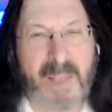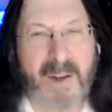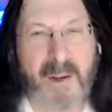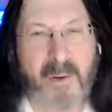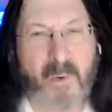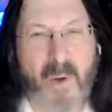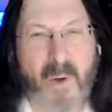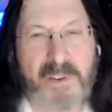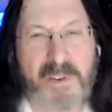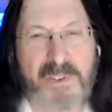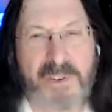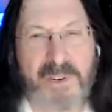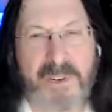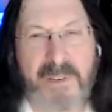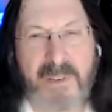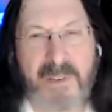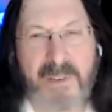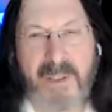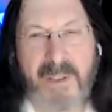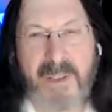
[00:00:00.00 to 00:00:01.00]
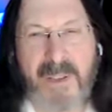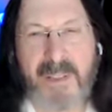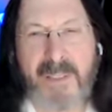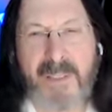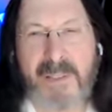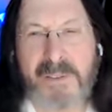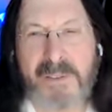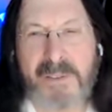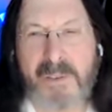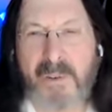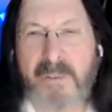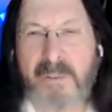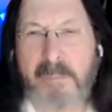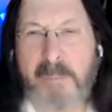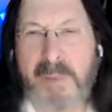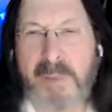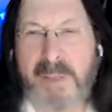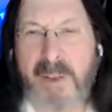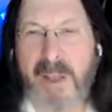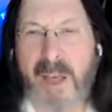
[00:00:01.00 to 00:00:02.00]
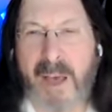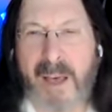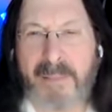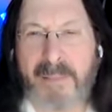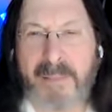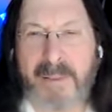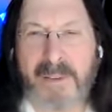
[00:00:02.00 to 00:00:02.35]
And a question that served me a lot.